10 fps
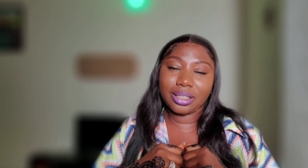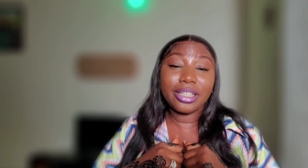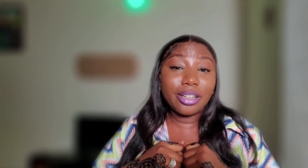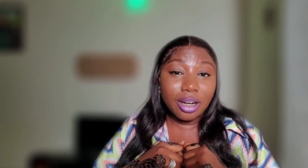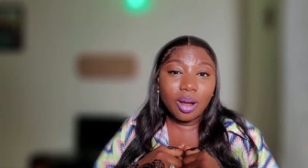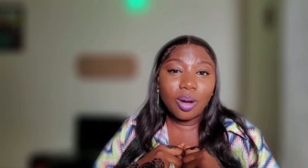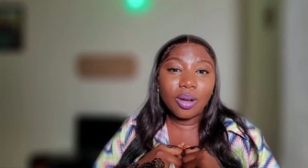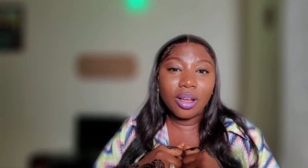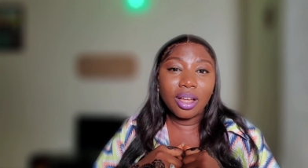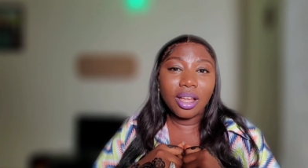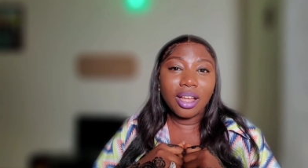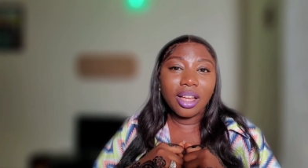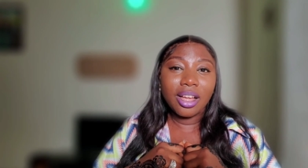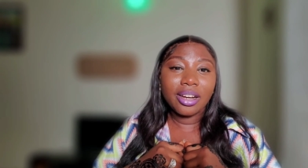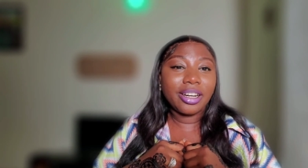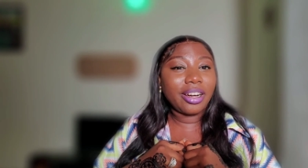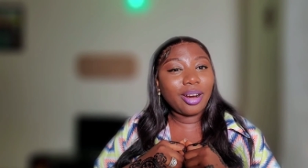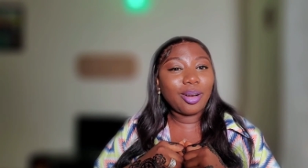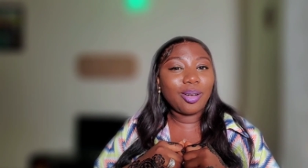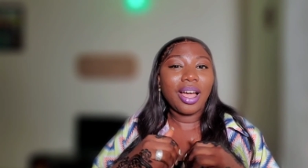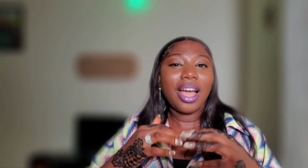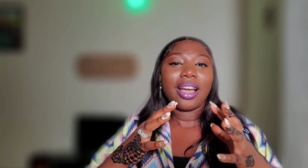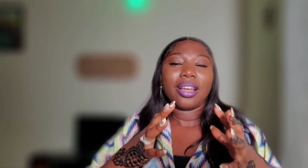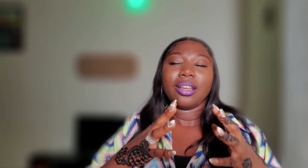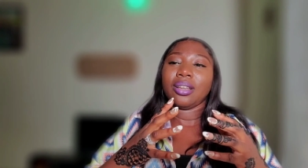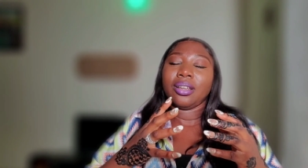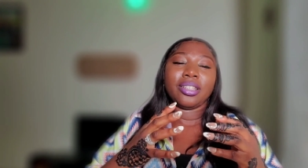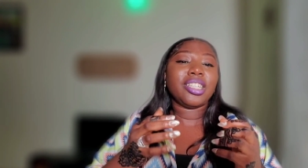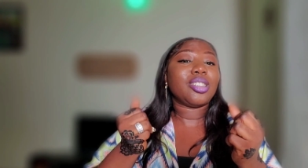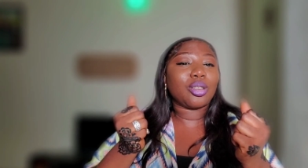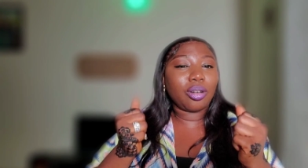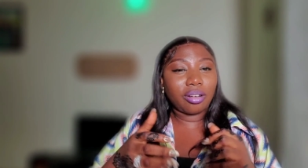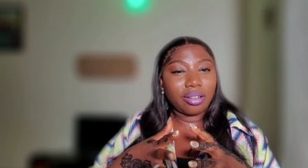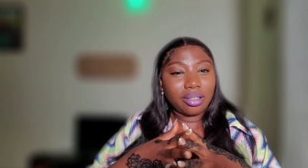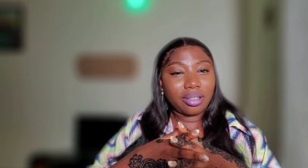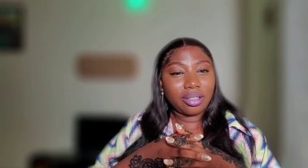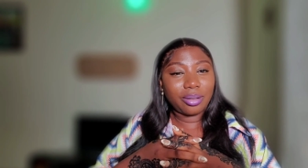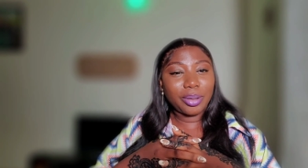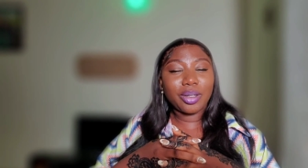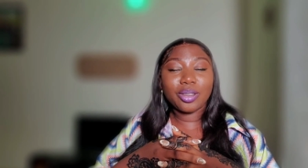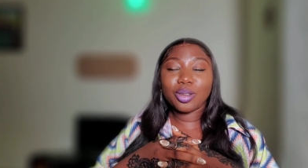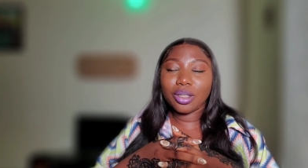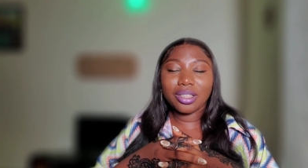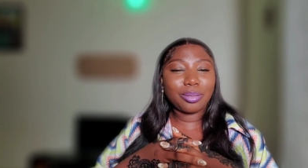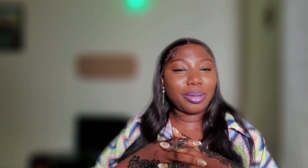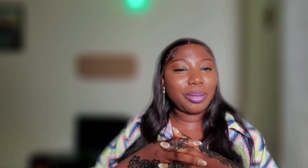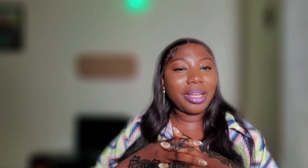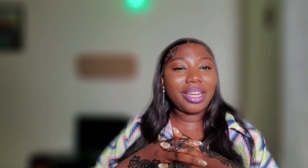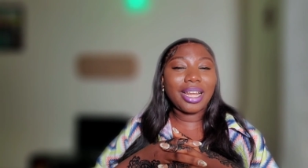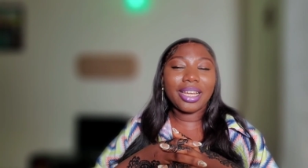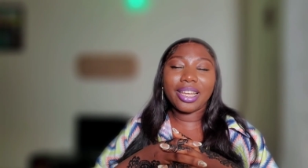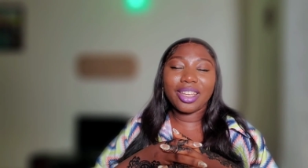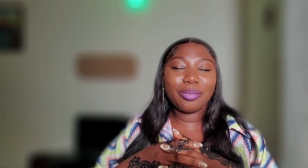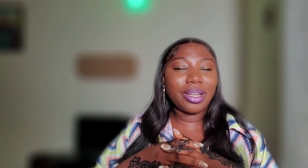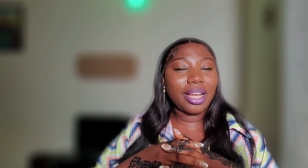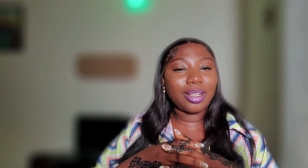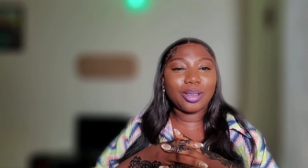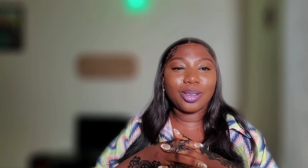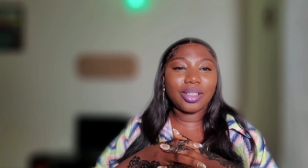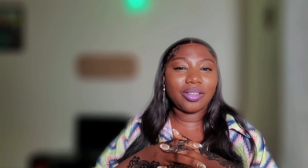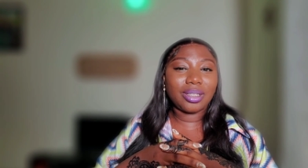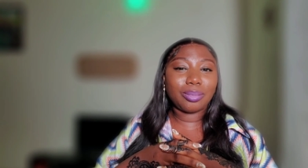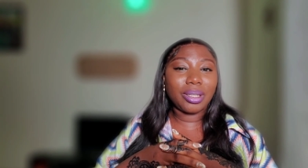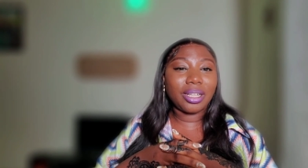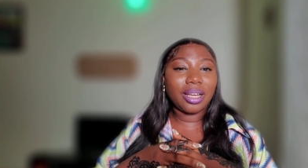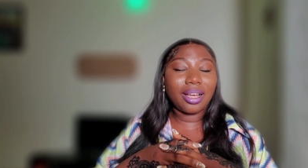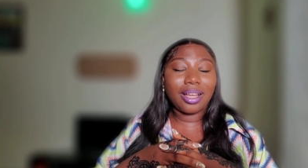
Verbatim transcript: Girl, girl, she's strong because trust me, really that guy gave me that attitude if it's me.